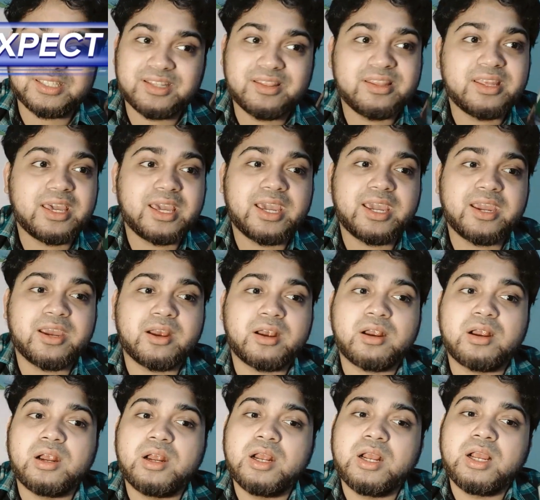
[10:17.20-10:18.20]
in the
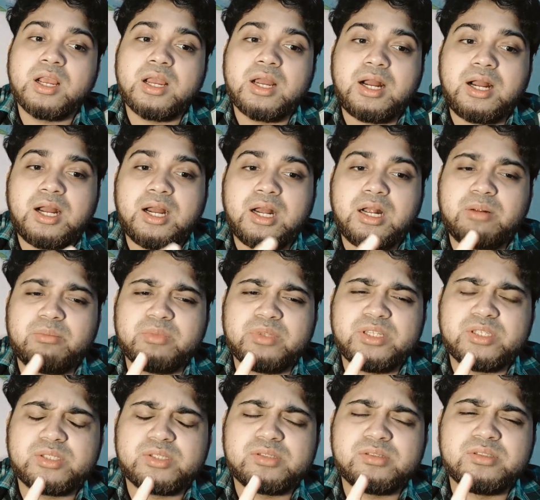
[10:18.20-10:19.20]
air
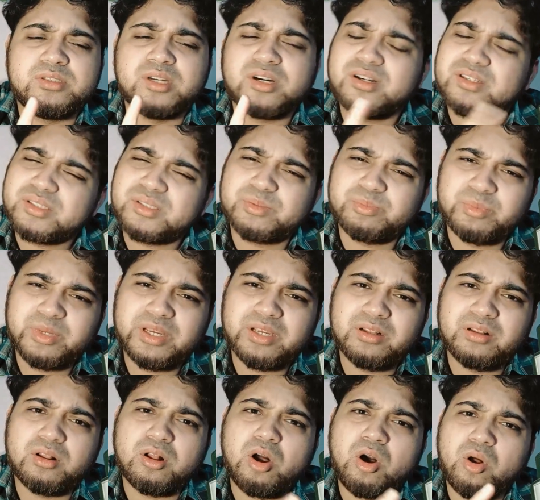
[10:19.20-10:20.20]
this does
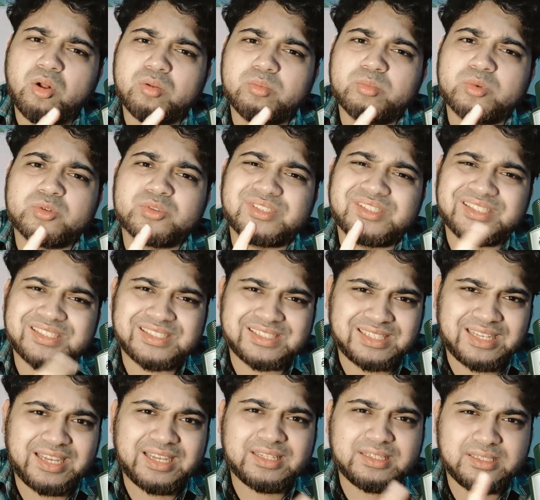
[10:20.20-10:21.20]
smell almost
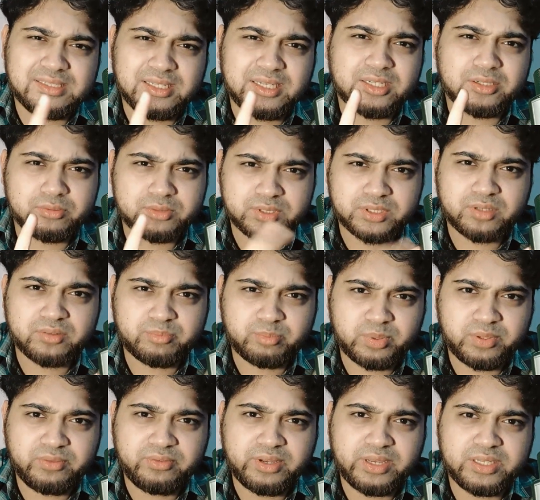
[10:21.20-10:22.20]
exactly like Reserve
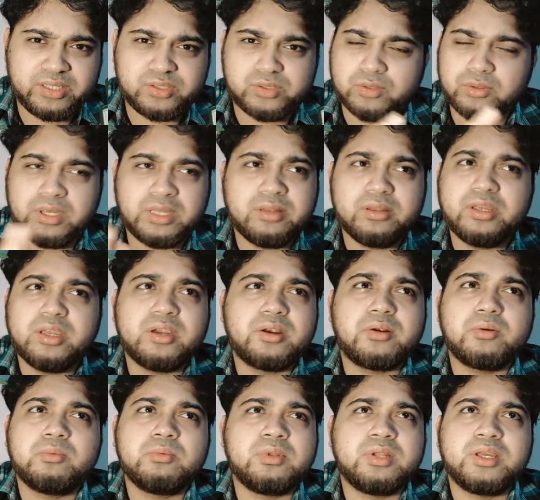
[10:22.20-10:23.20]
Privé. So in the
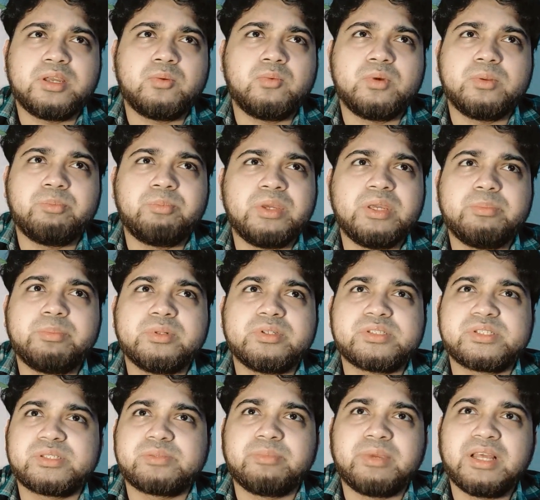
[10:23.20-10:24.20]
air, like when people
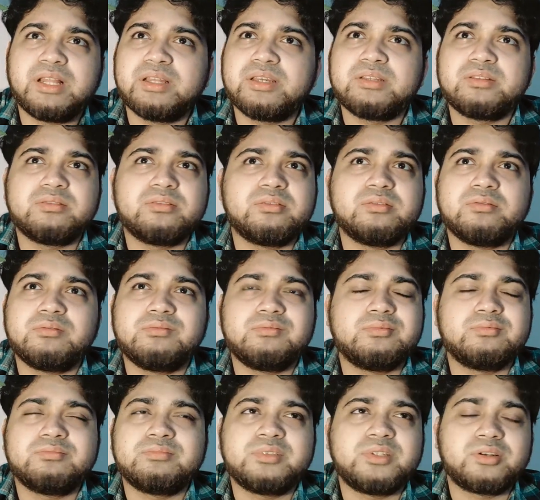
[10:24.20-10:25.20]
smell it,
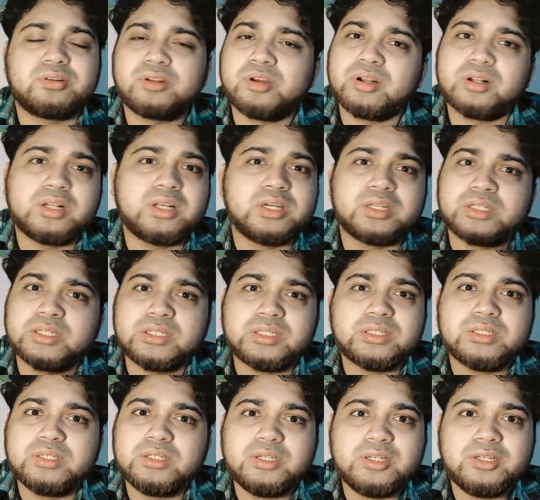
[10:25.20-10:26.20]
they're not gonna
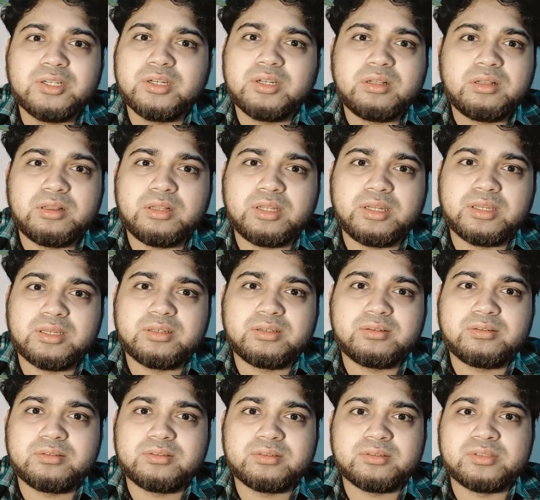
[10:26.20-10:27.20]
like
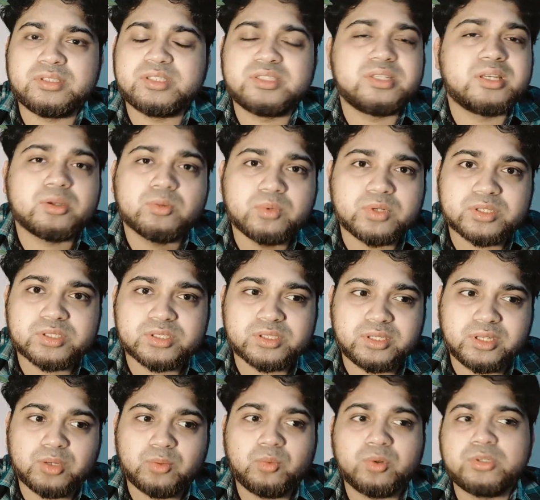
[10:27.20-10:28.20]
distinguish
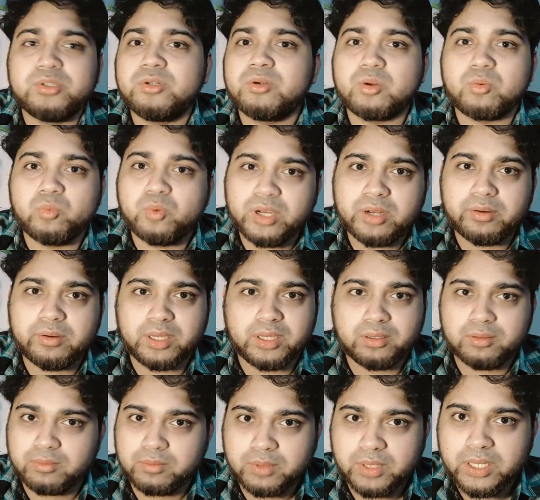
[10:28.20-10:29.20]
like what you are wearing,
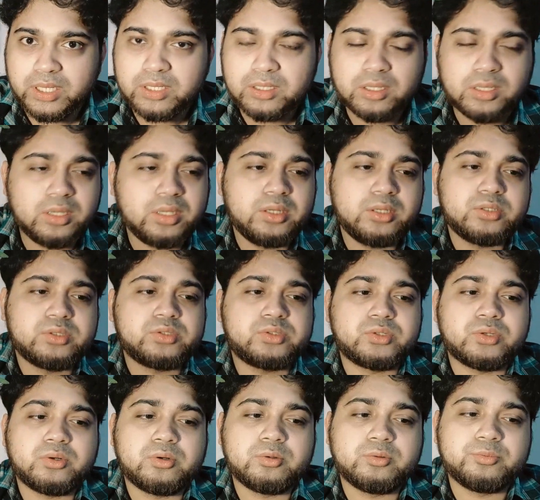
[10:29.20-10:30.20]
right?
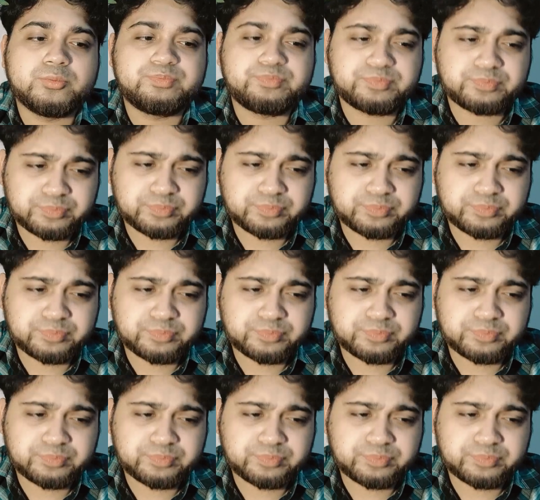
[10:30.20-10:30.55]
So